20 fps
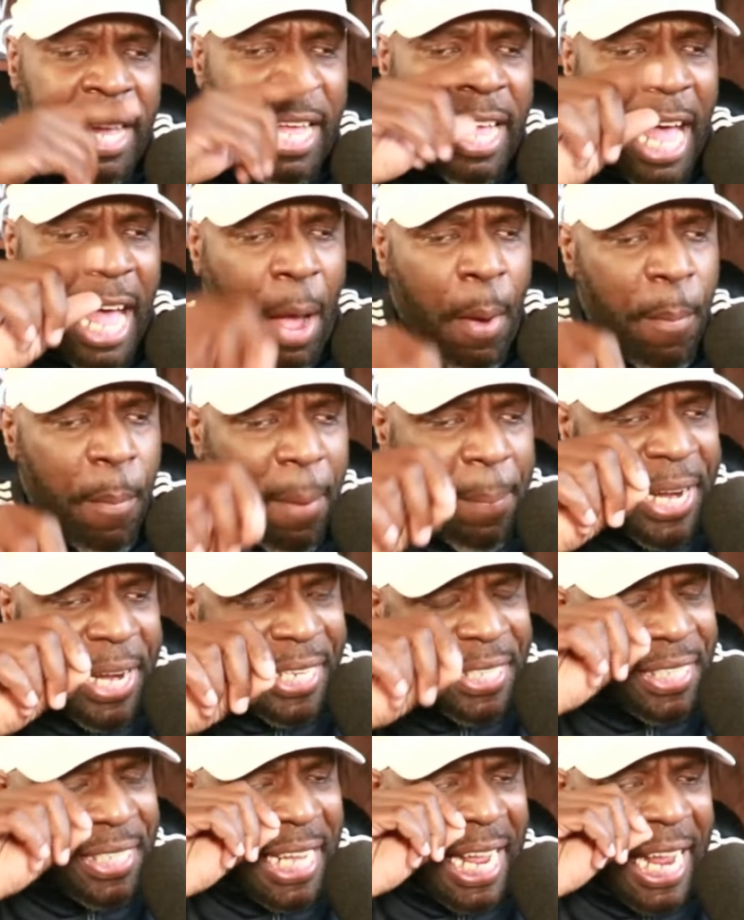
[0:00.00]
I remember he
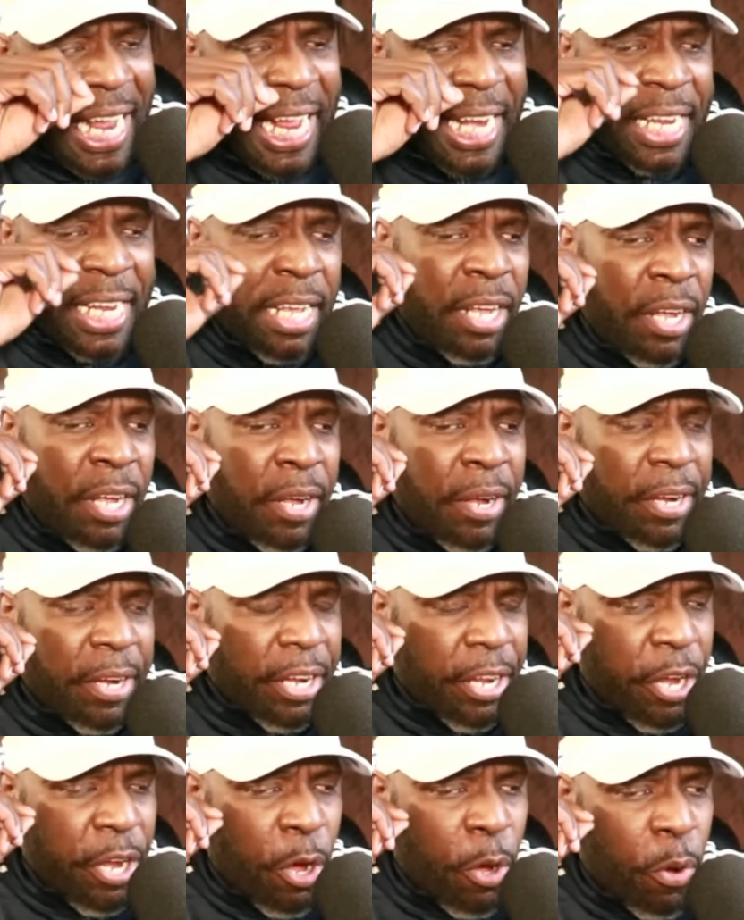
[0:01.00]
said, you
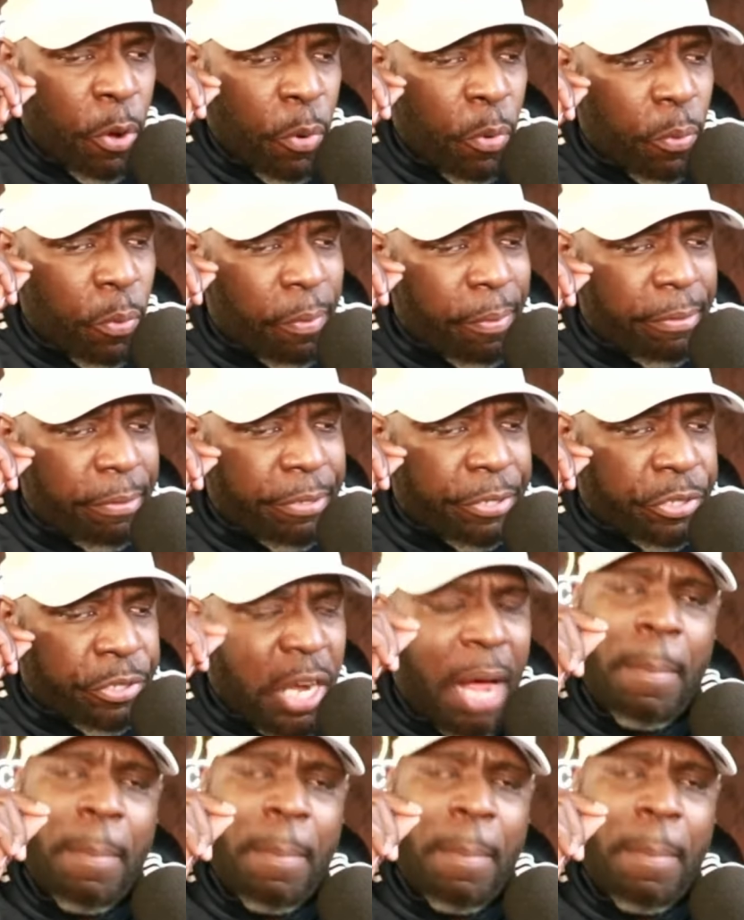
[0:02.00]
know, Trump may